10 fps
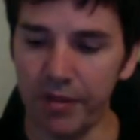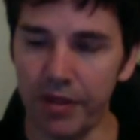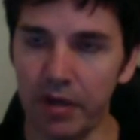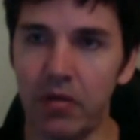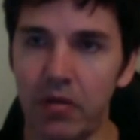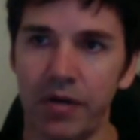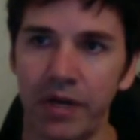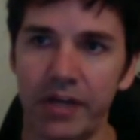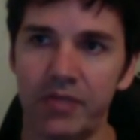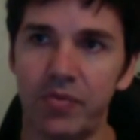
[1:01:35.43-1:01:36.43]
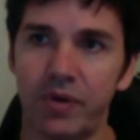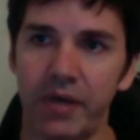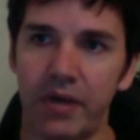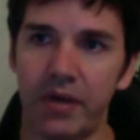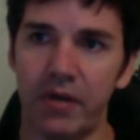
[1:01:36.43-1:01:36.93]
think, look, next
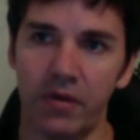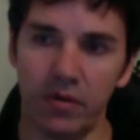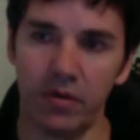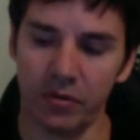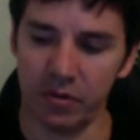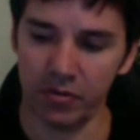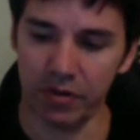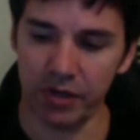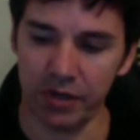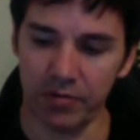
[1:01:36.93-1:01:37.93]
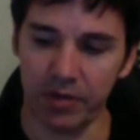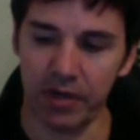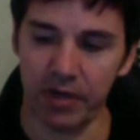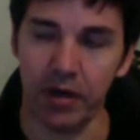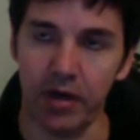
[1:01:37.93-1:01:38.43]
week, because we're out of time
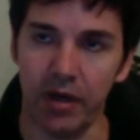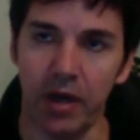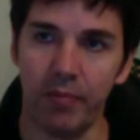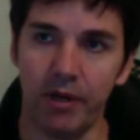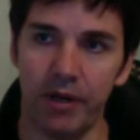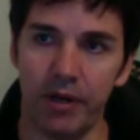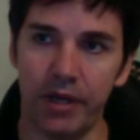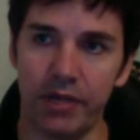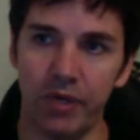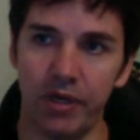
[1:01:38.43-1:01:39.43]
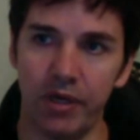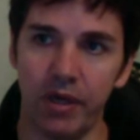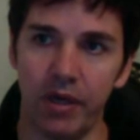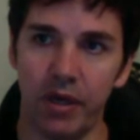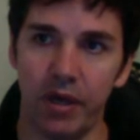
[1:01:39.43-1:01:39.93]
now, but next
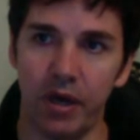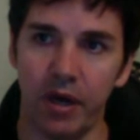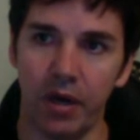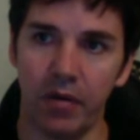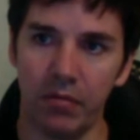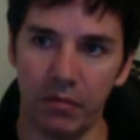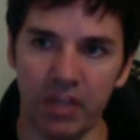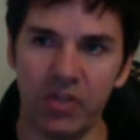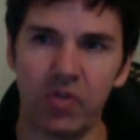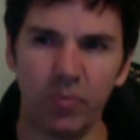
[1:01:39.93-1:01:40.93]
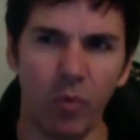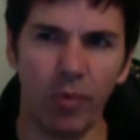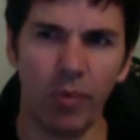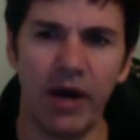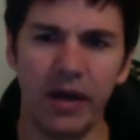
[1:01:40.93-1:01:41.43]
week, let's talk
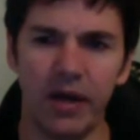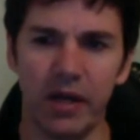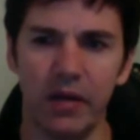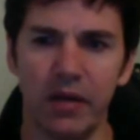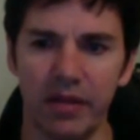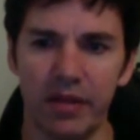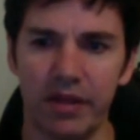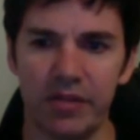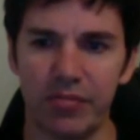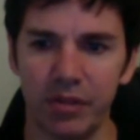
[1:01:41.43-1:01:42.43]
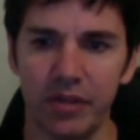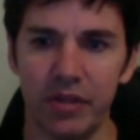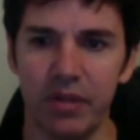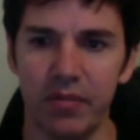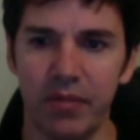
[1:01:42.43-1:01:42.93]
more marketing. I think that's
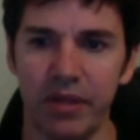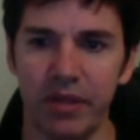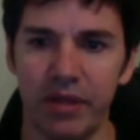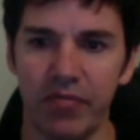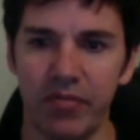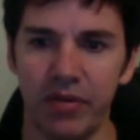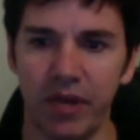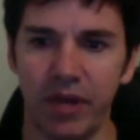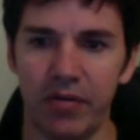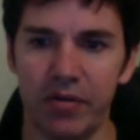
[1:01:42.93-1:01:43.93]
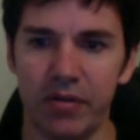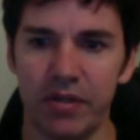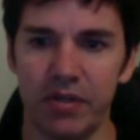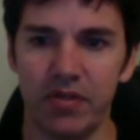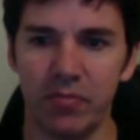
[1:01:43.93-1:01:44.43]
really the main thing for you now, is
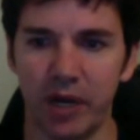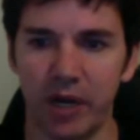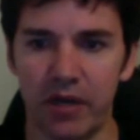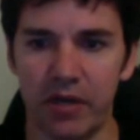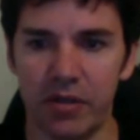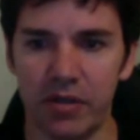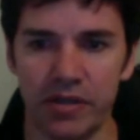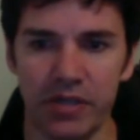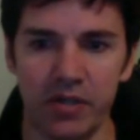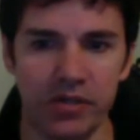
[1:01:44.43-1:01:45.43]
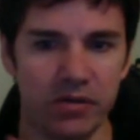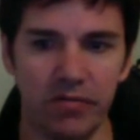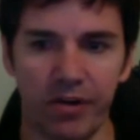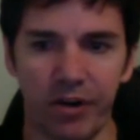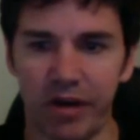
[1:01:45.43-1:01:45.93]
let's talk marketing. Your teaching's
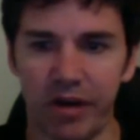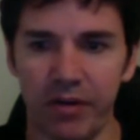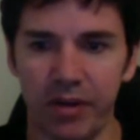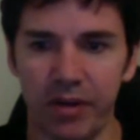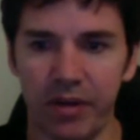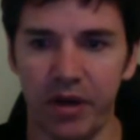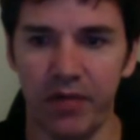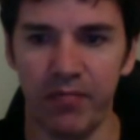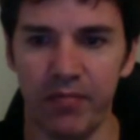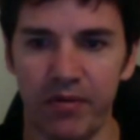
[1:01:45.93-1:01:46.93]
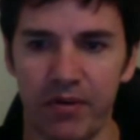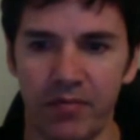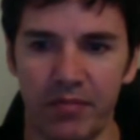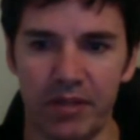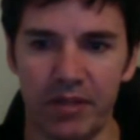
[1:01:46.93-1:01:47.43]
on fire.
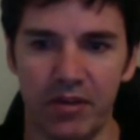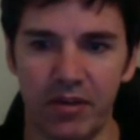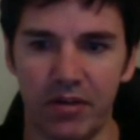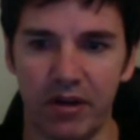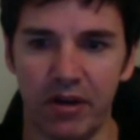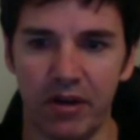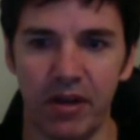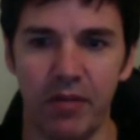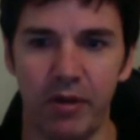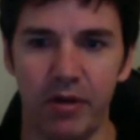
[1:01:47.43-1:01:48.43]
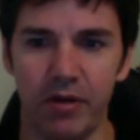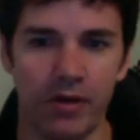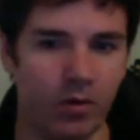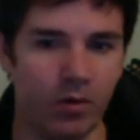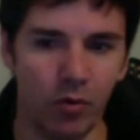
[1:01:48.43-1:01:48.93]
That's going great, but
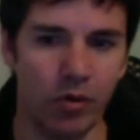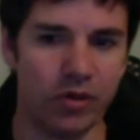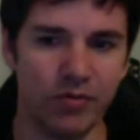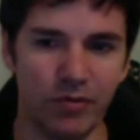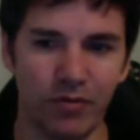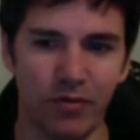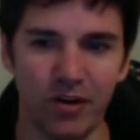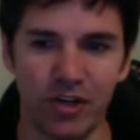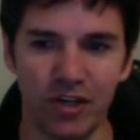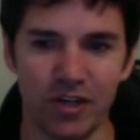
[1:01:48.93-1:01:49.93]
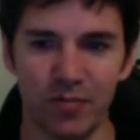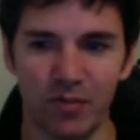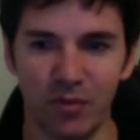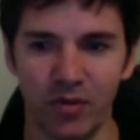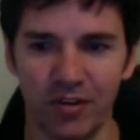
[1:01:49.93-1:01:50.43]
always feel free to share some
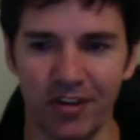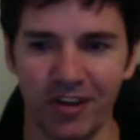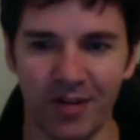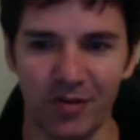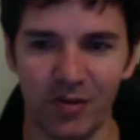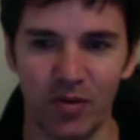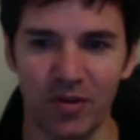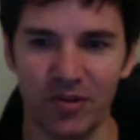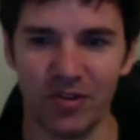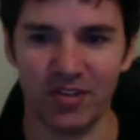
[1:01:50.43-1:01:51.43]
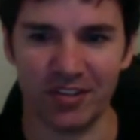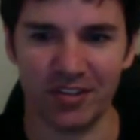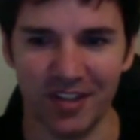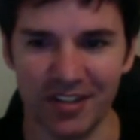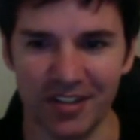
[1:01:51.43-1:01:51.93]
more stories, because
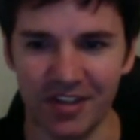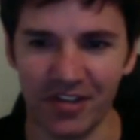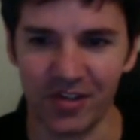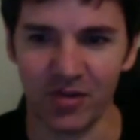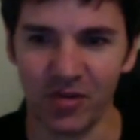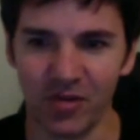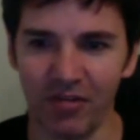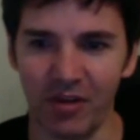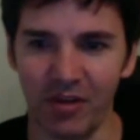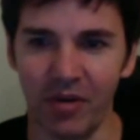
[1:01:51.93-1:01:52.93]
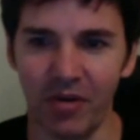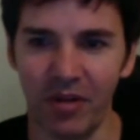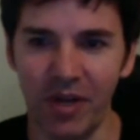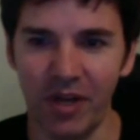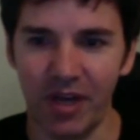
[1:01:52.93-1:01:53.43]
it sounds like it's all going really well.
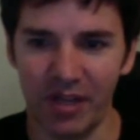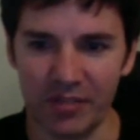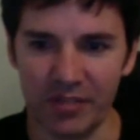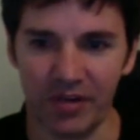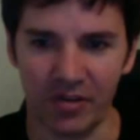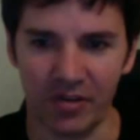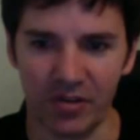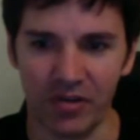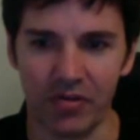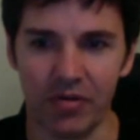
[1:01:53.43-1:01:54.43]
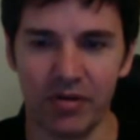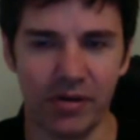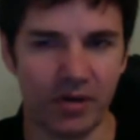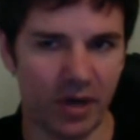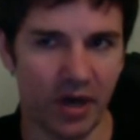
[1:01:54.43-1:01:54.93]
And let's focus on
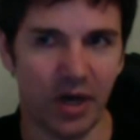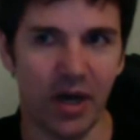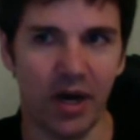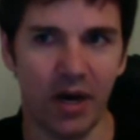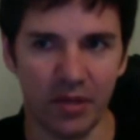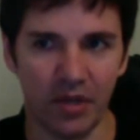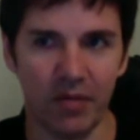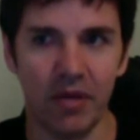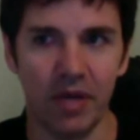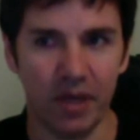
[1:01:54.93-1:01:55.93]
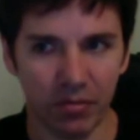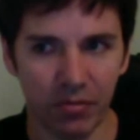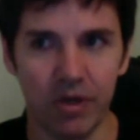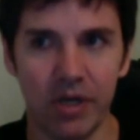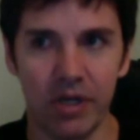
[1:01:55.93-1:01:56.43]

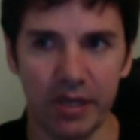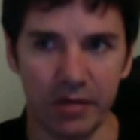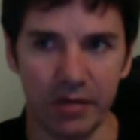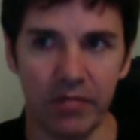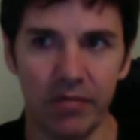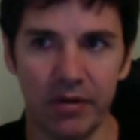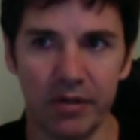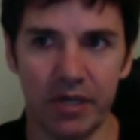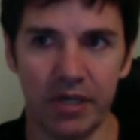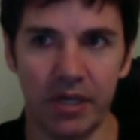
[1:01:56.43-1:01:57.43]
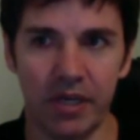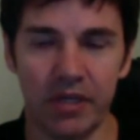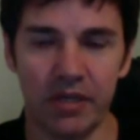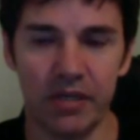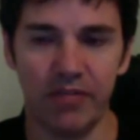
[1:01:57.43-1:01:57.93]
really digging
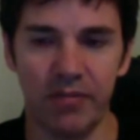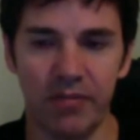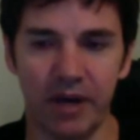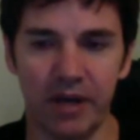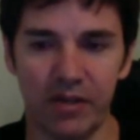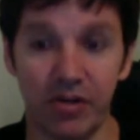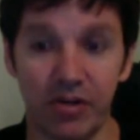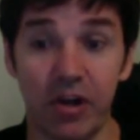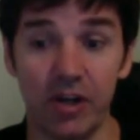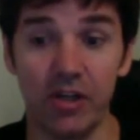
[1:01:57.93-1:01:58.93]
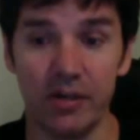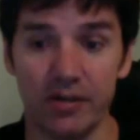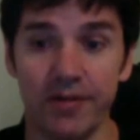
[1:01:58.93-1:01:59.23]
into different marketing strategies.